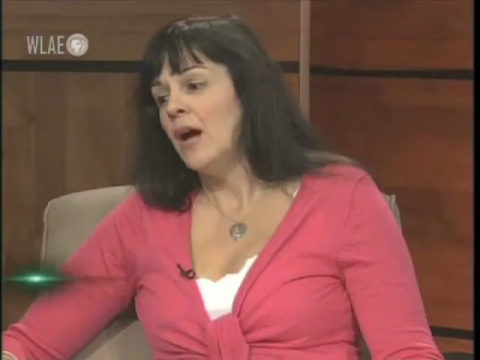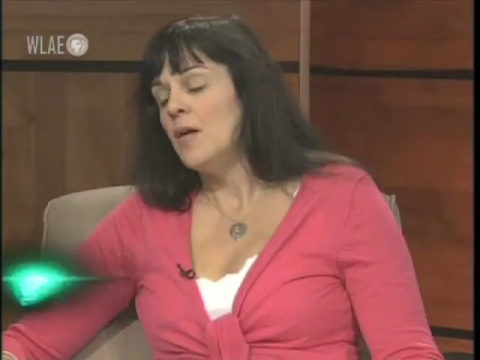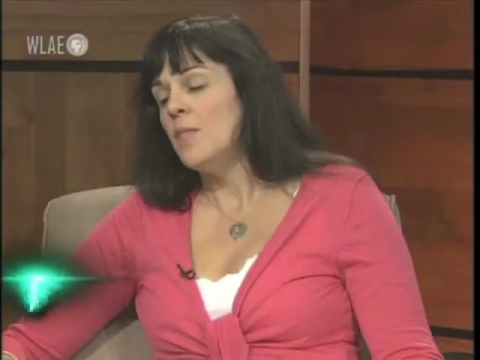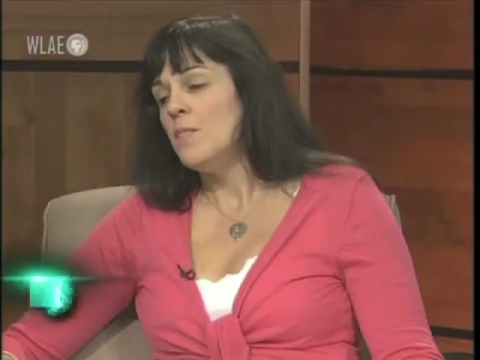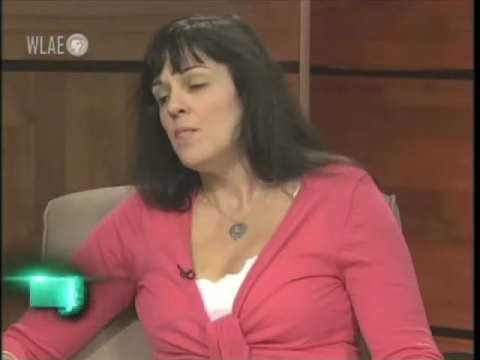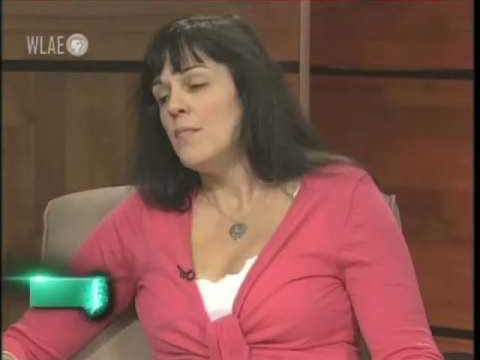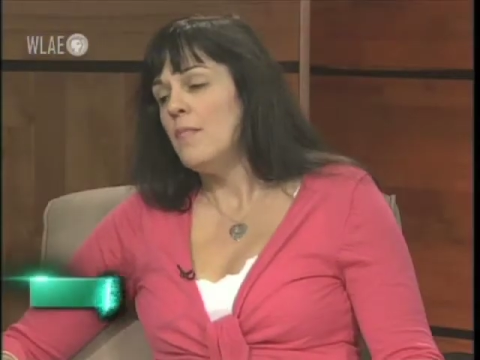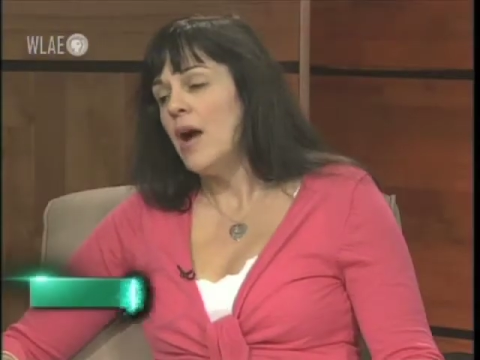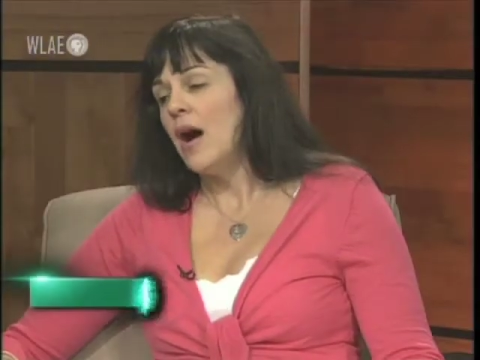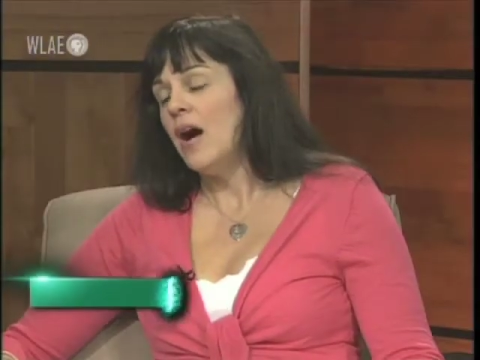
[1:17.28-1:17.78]

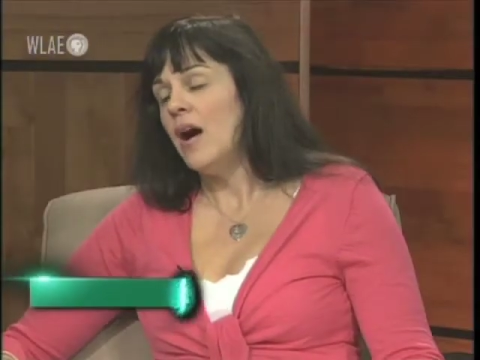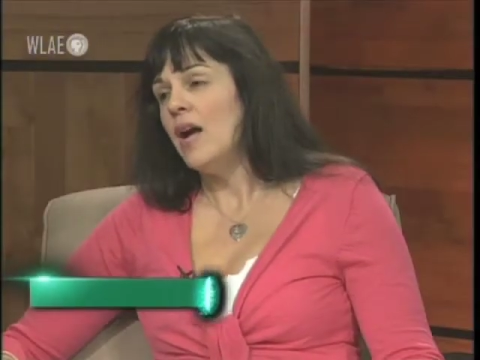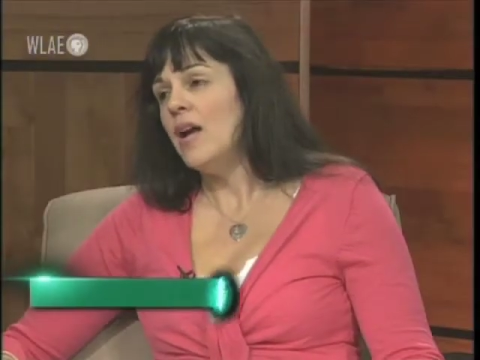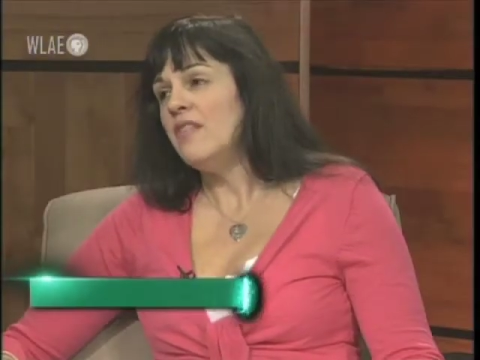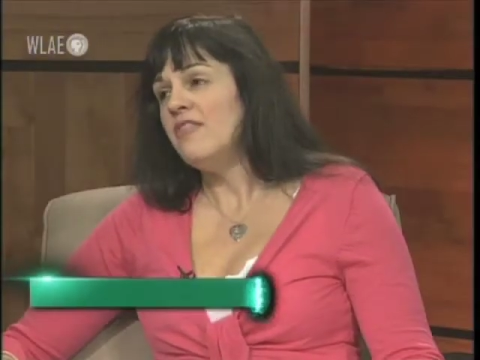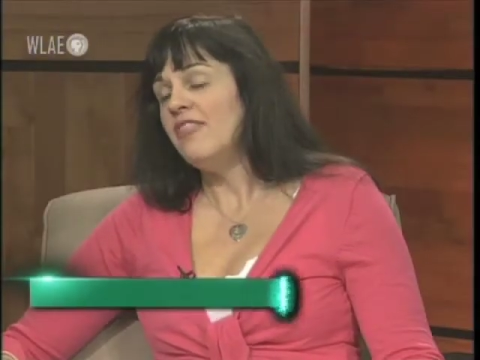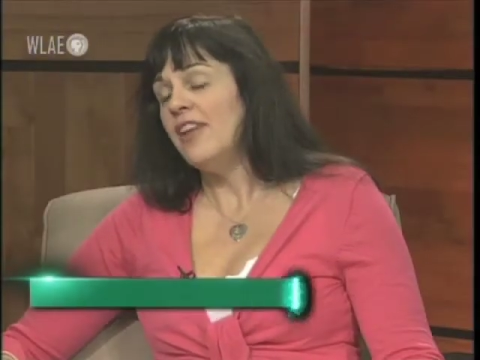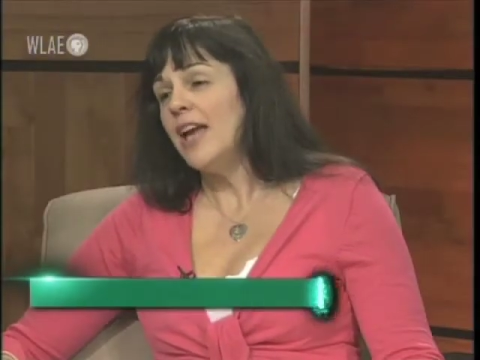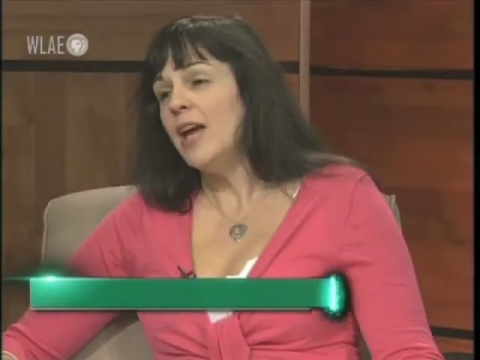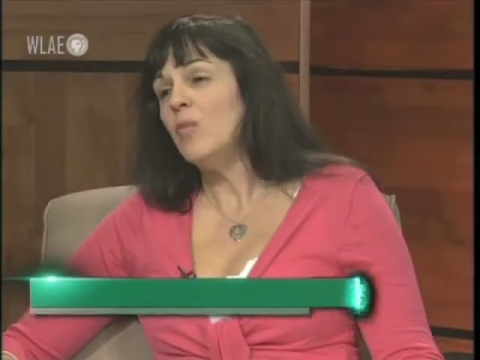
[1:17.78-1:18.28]

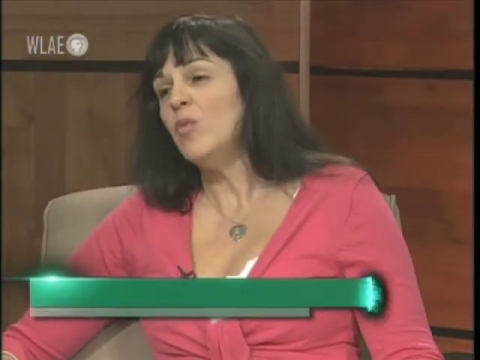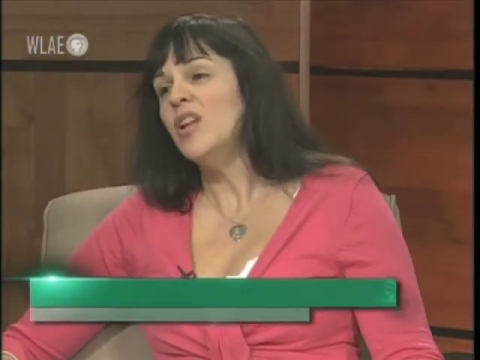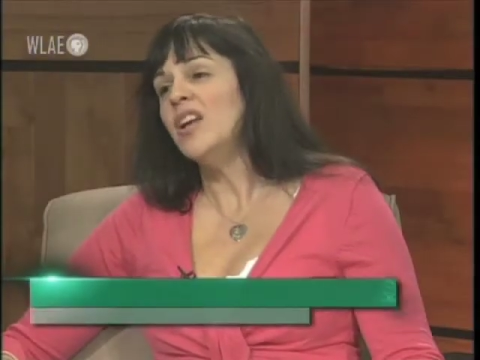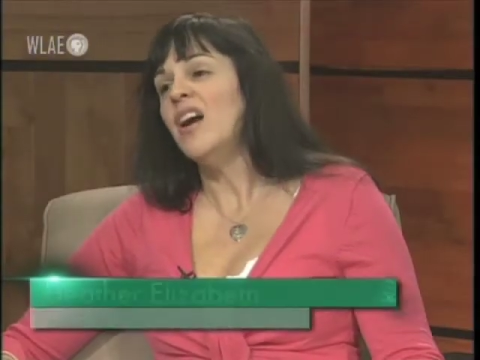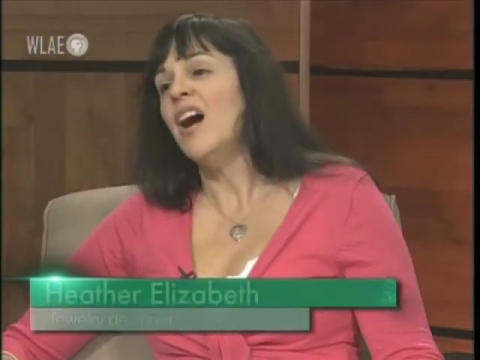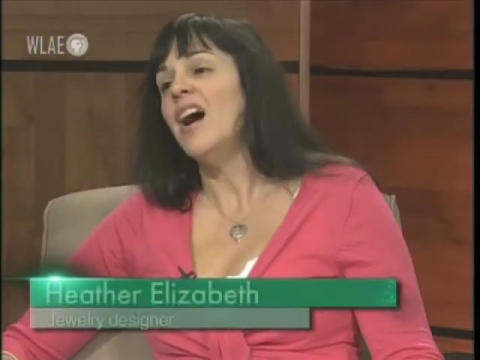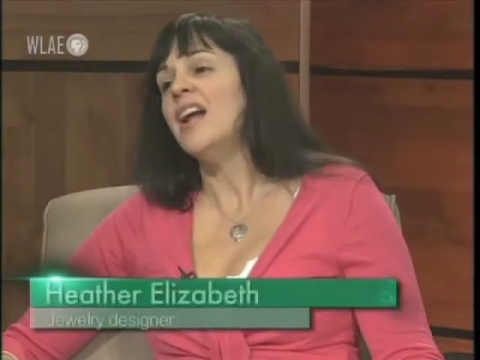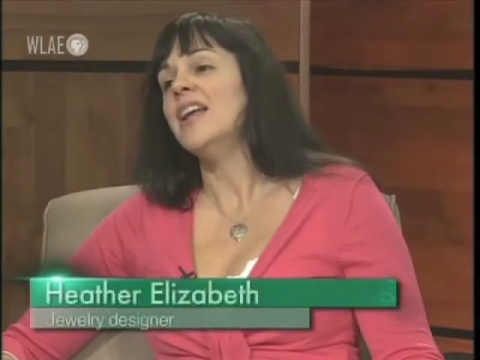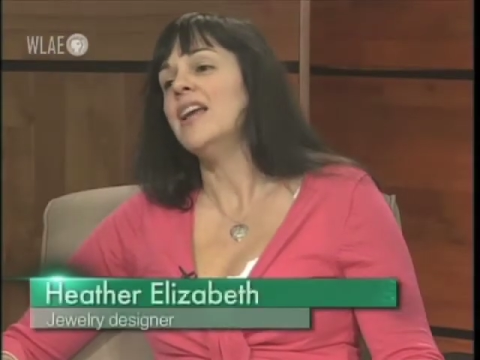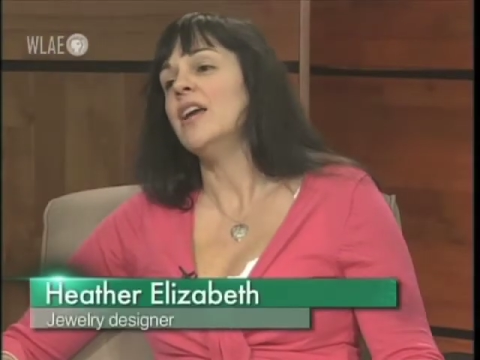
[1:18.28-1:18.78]
My family
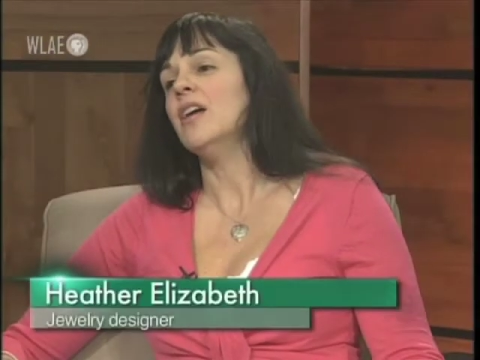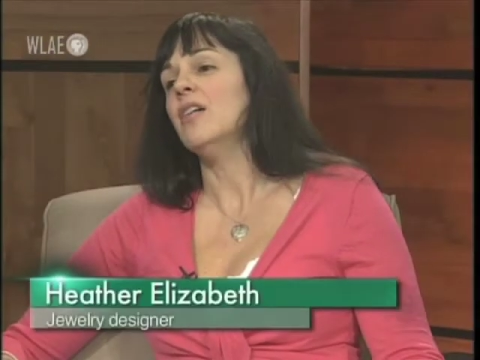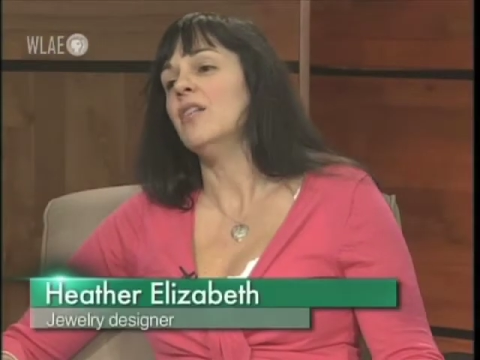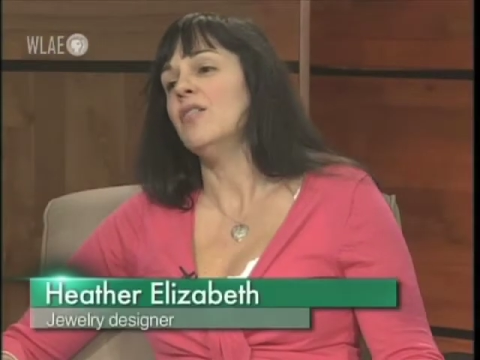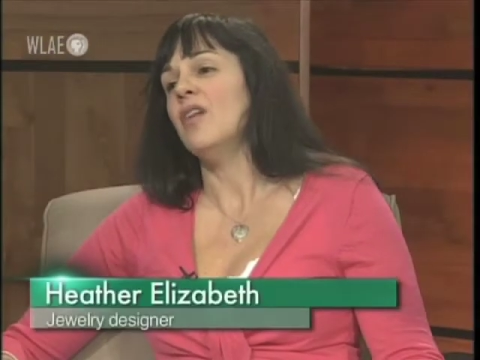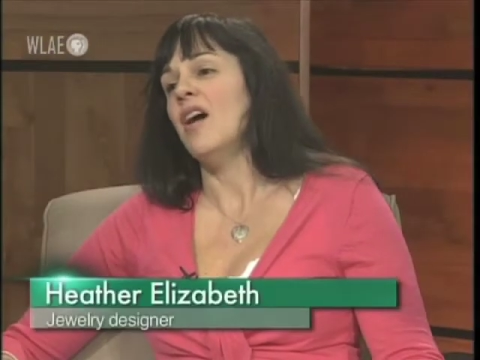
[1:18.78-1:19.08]
got here